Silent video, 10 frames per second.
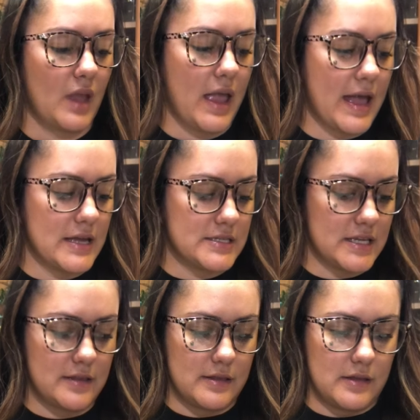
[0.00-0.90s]
And
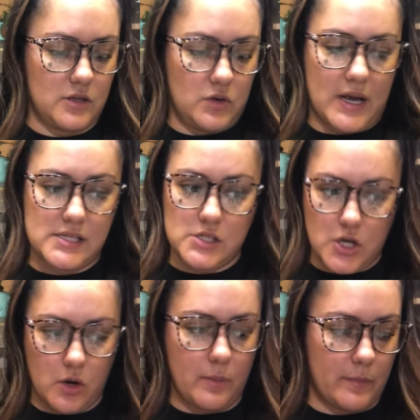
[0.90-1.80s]
you guys
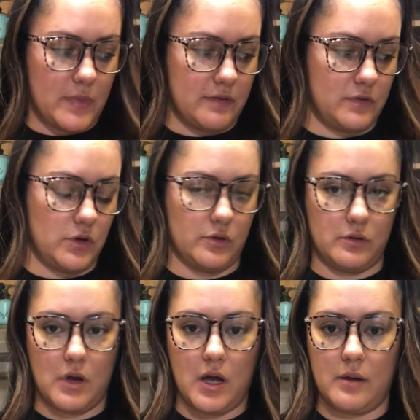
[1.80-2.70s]
know if
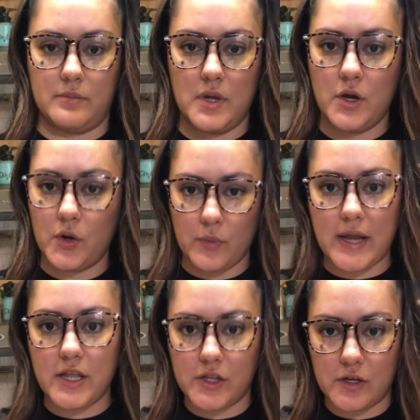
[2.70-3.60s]
you're um,
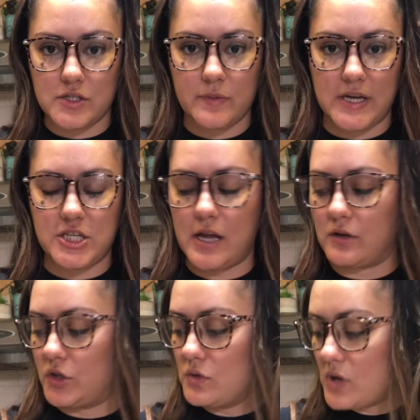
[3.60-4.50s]
regular to my
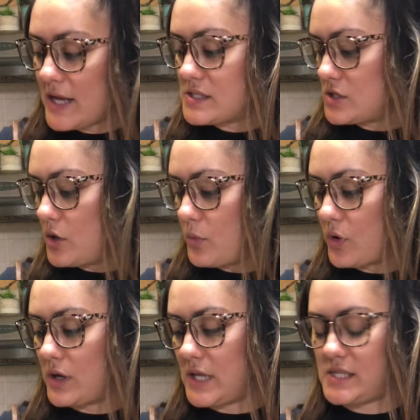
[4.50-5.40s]
channel. You guys know
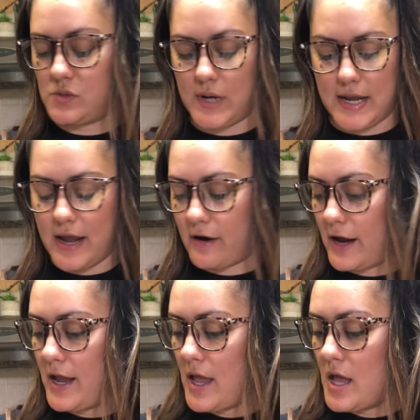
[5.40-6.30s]
more or less what I carry.
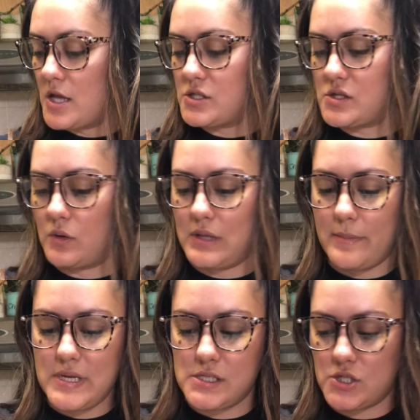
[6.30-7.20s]
So let
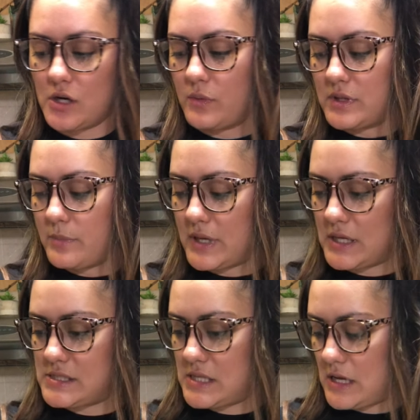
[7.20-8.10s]
me start with the
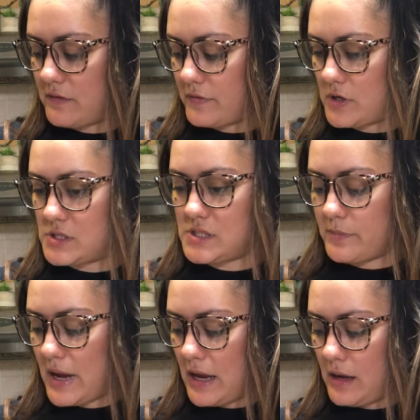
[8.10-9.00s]
biggest thing first,
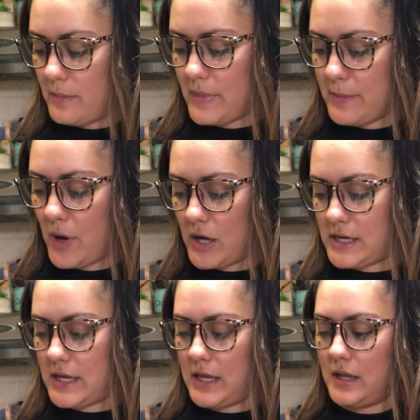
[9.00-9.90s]
my, my
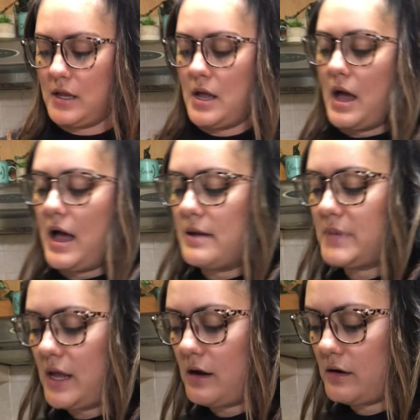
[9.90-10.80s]
potty kit. I'm
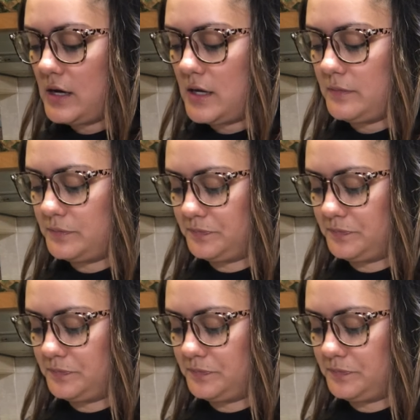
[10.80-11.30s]
carrying